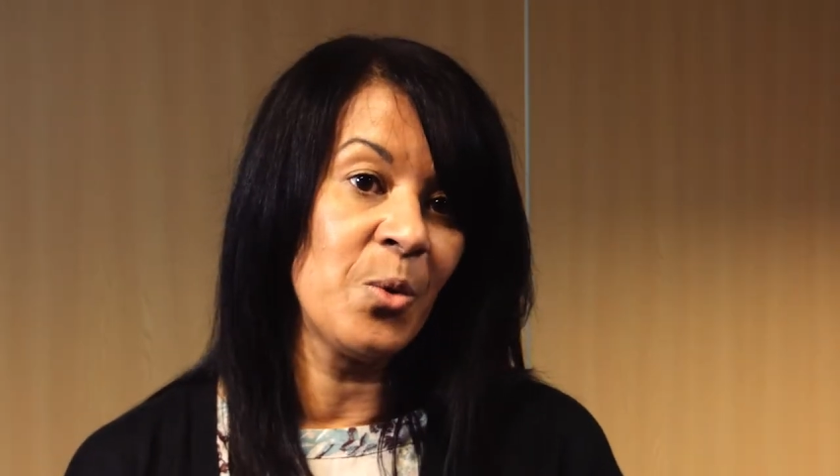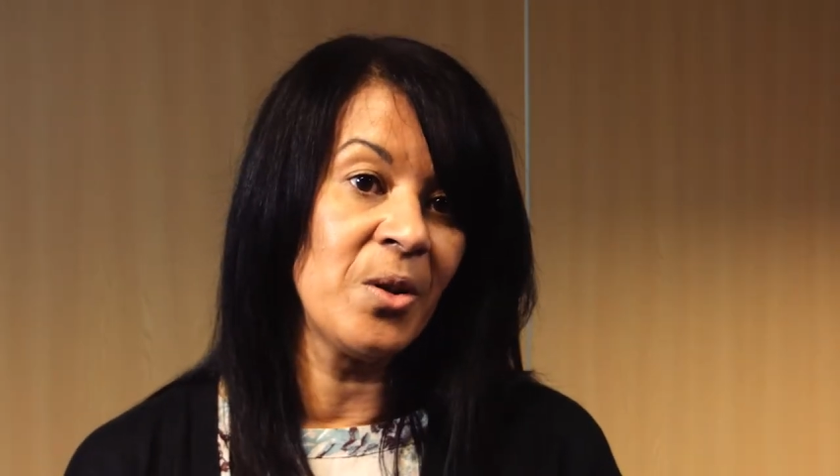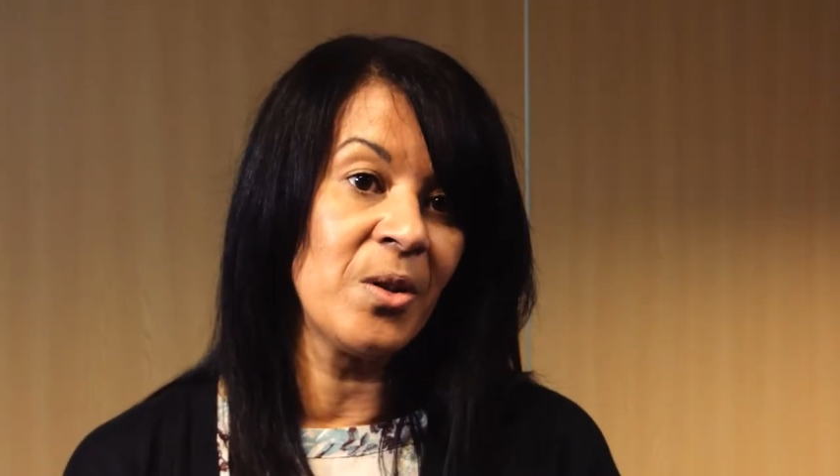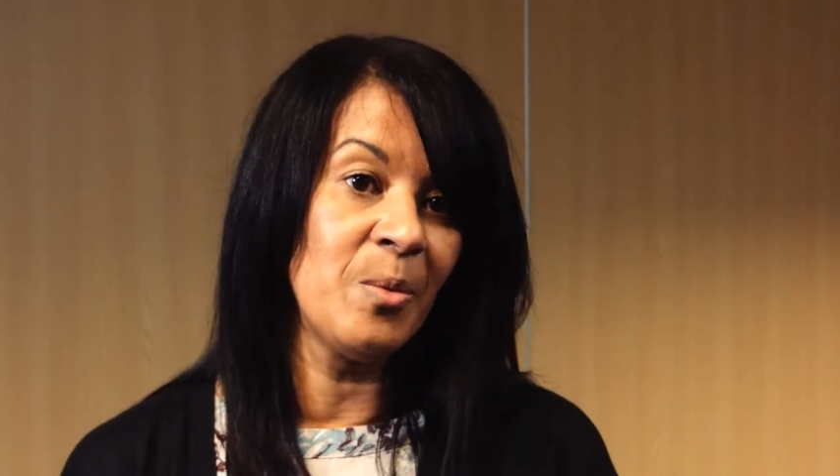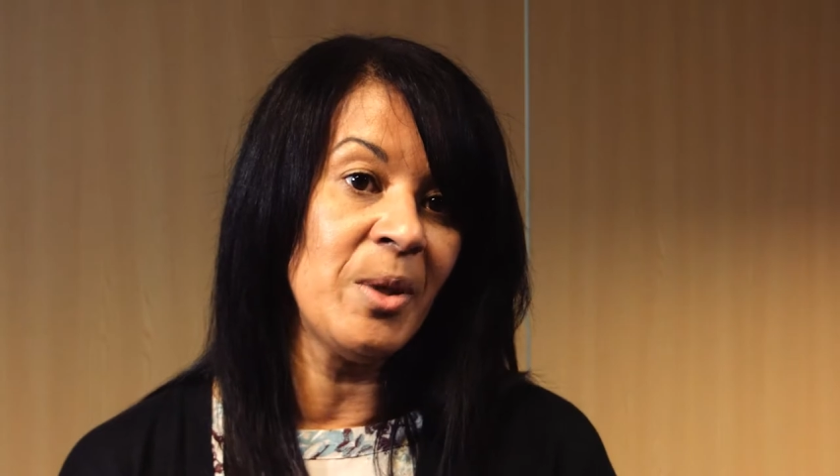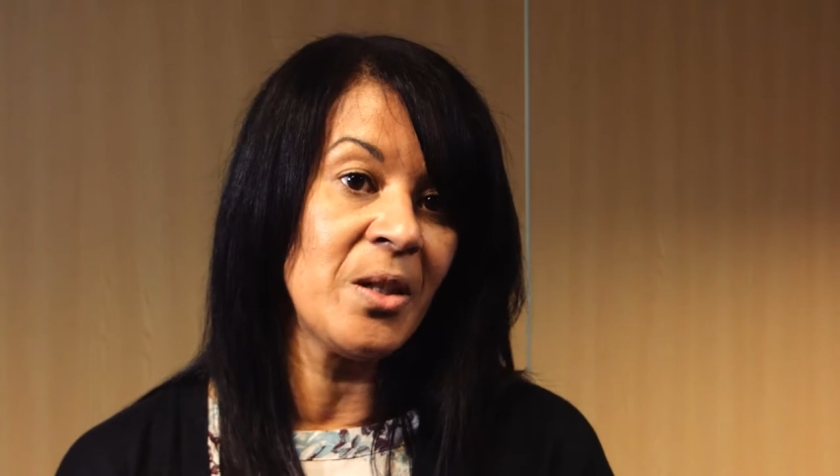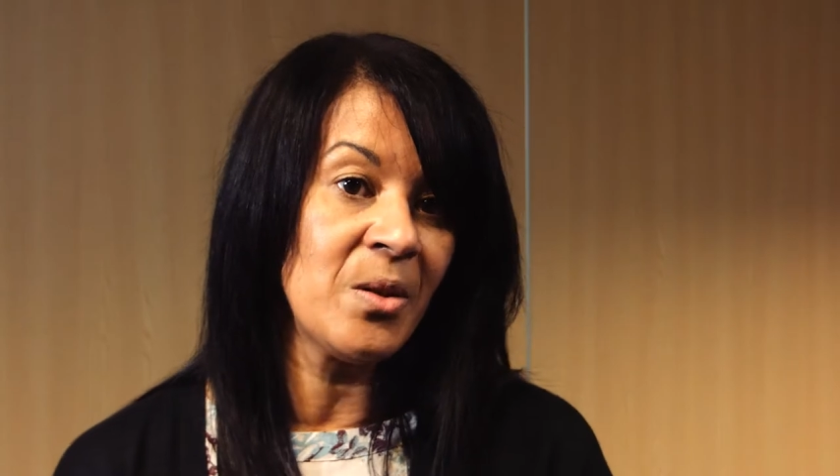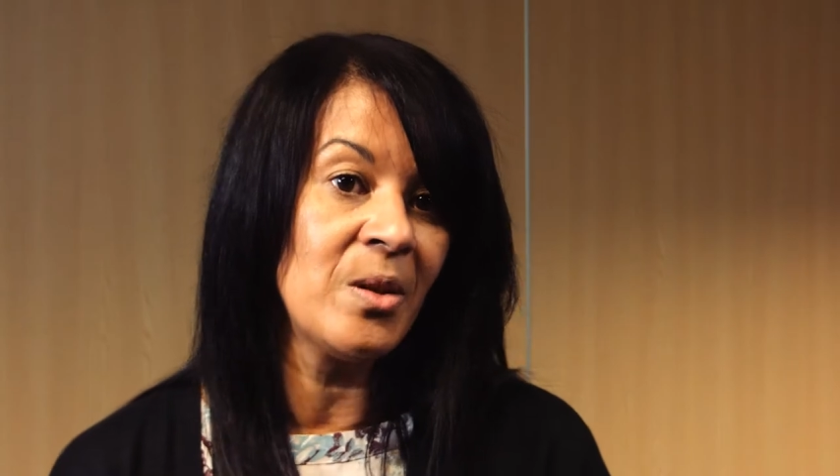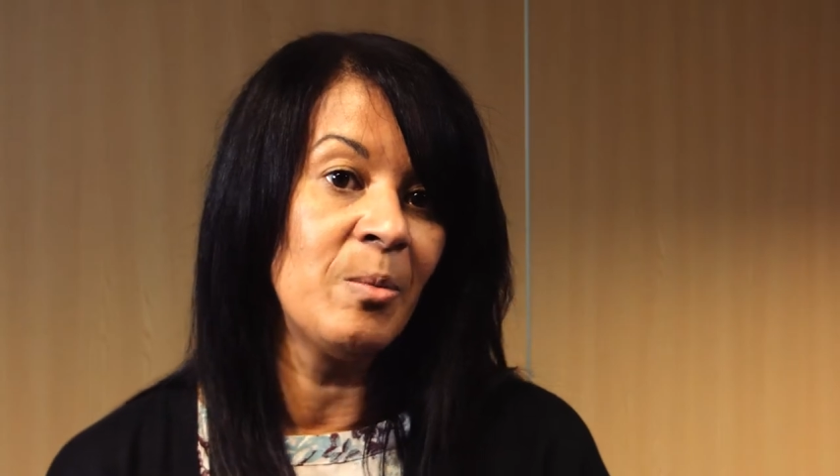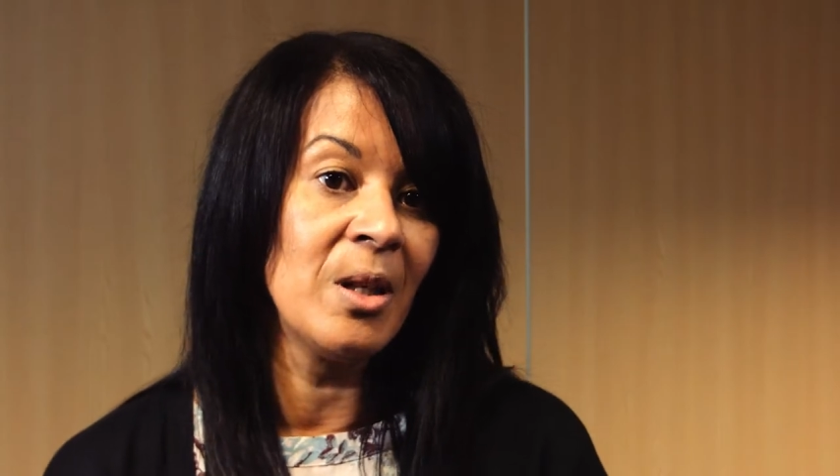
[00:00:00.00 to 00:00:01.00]
weren't going to be
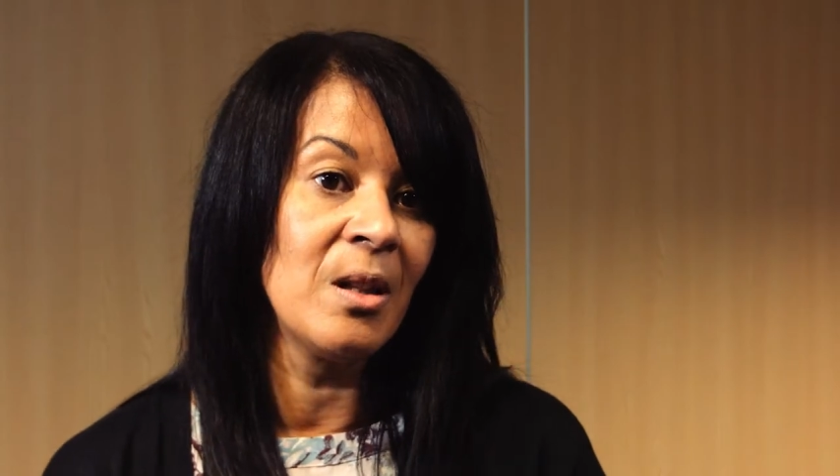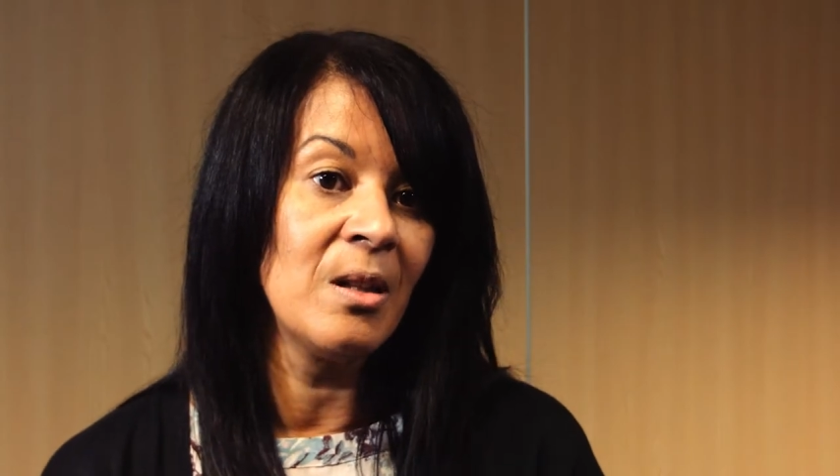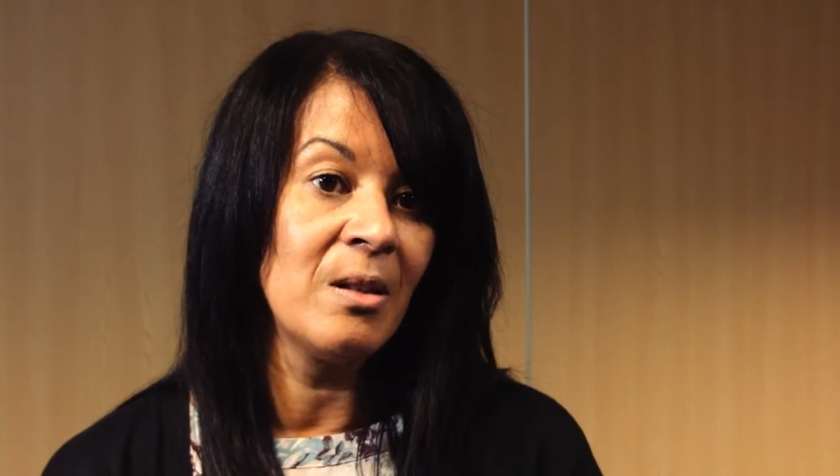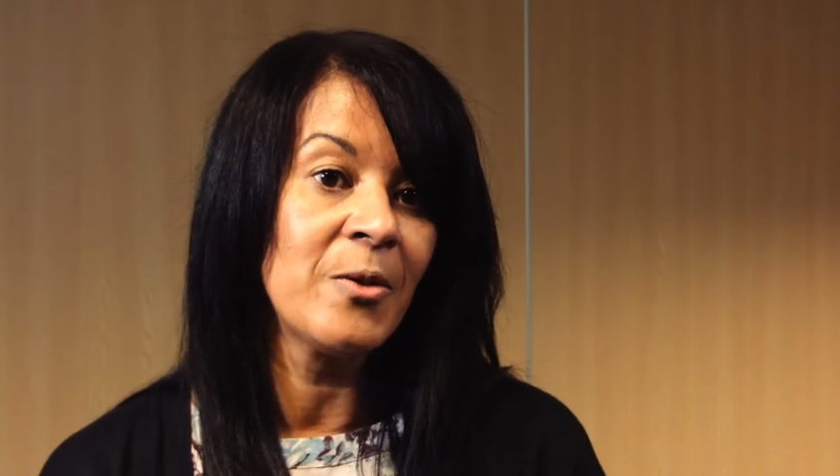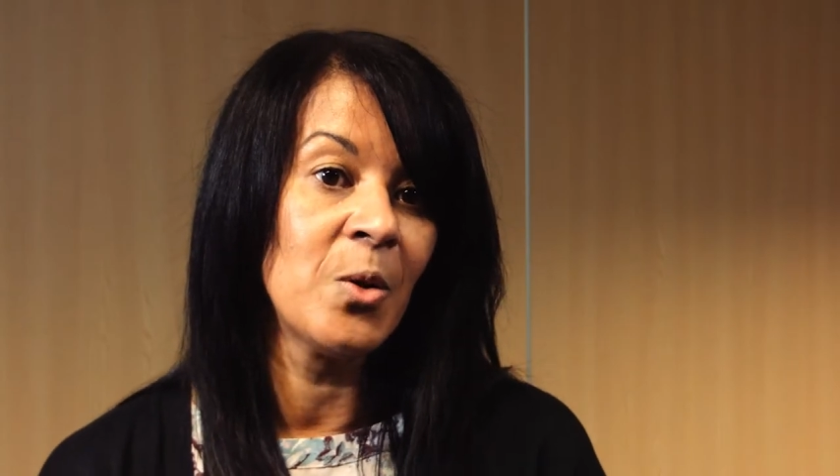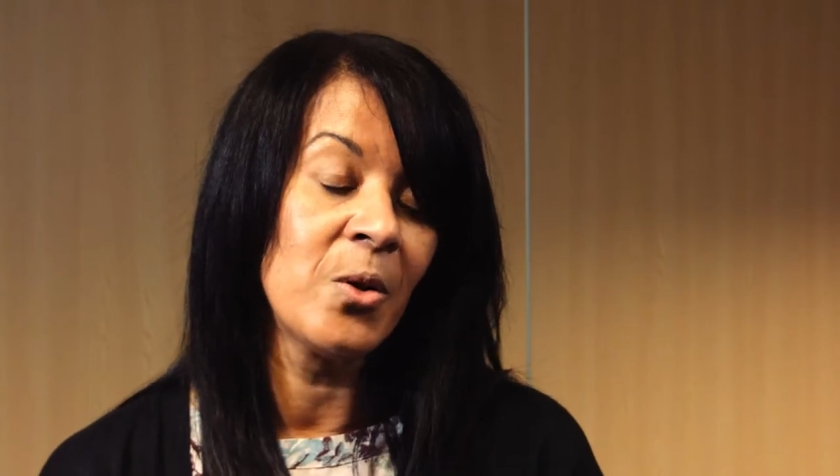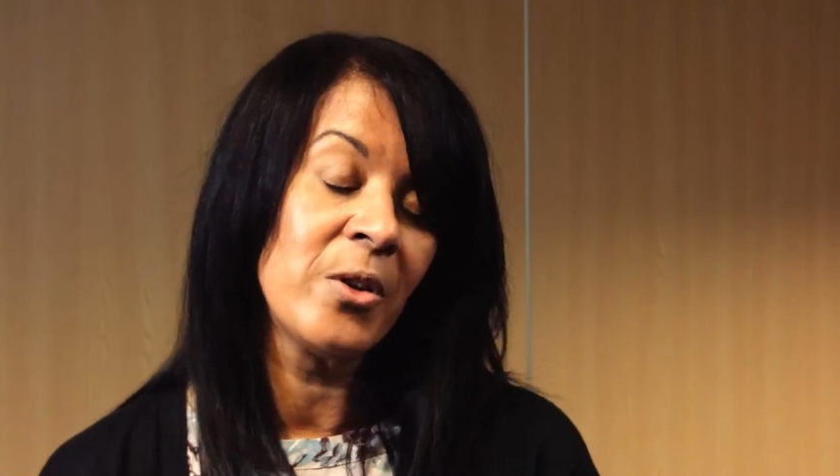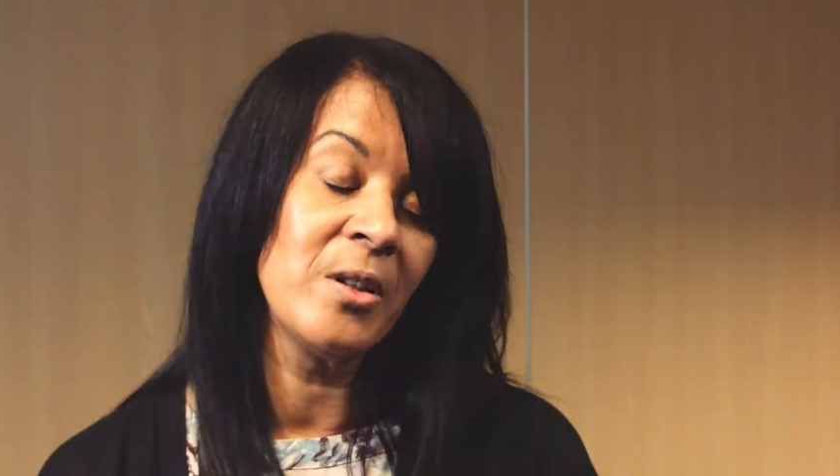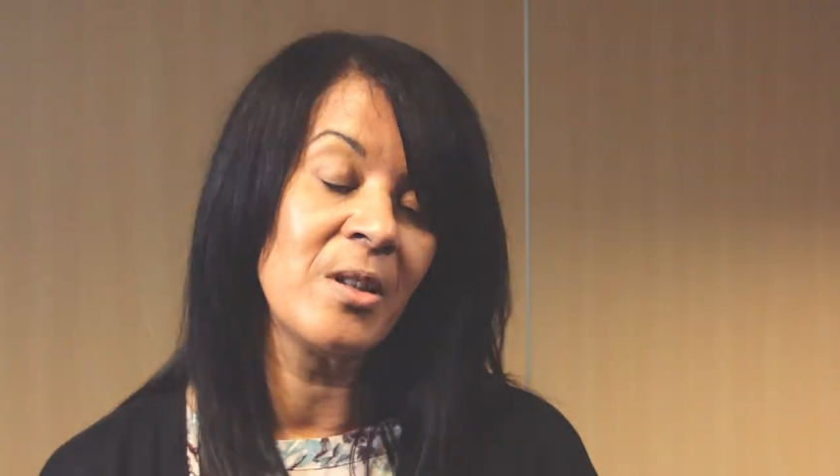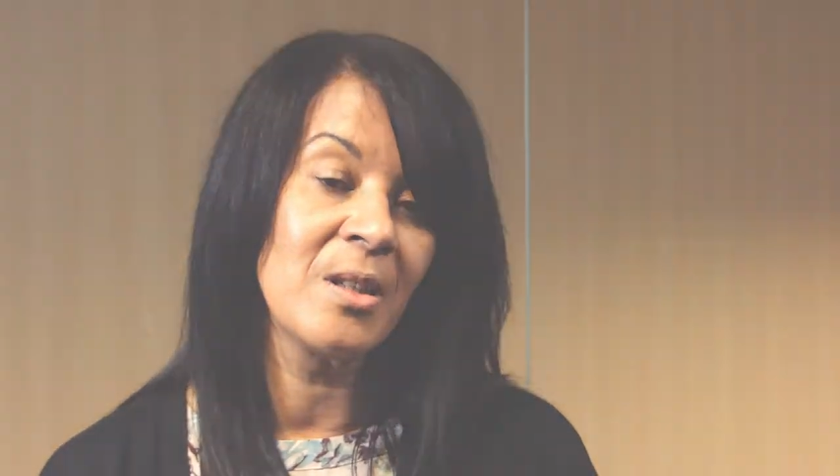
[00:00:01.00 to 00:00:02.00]
suitable for
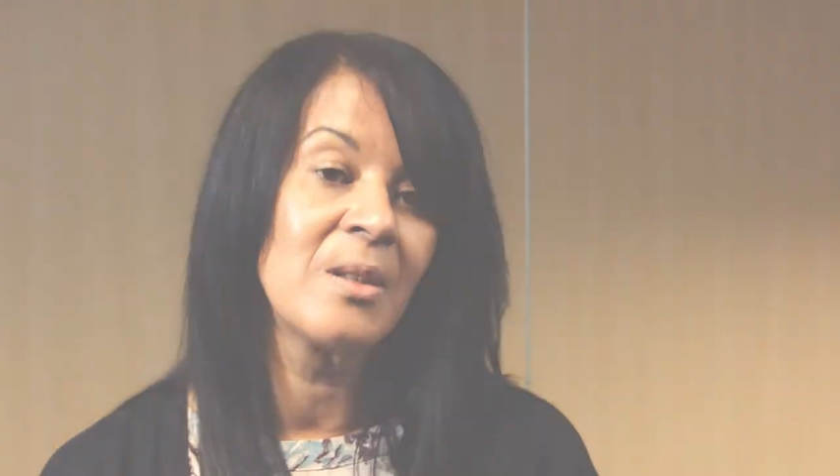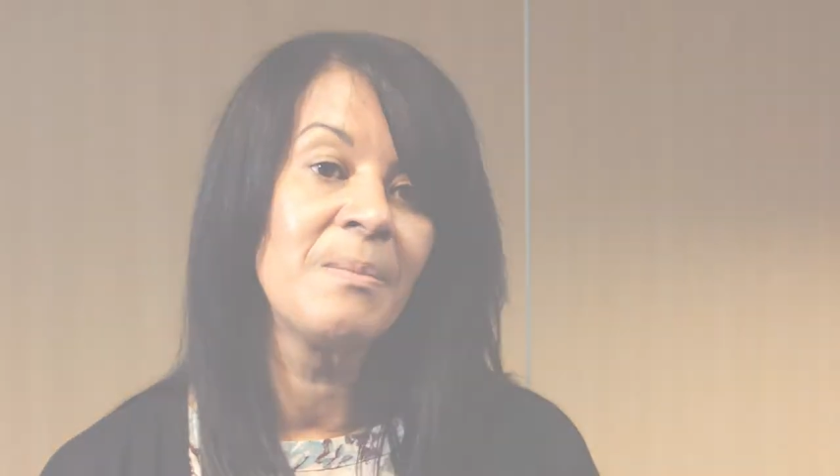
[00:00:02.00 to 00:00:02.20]
us.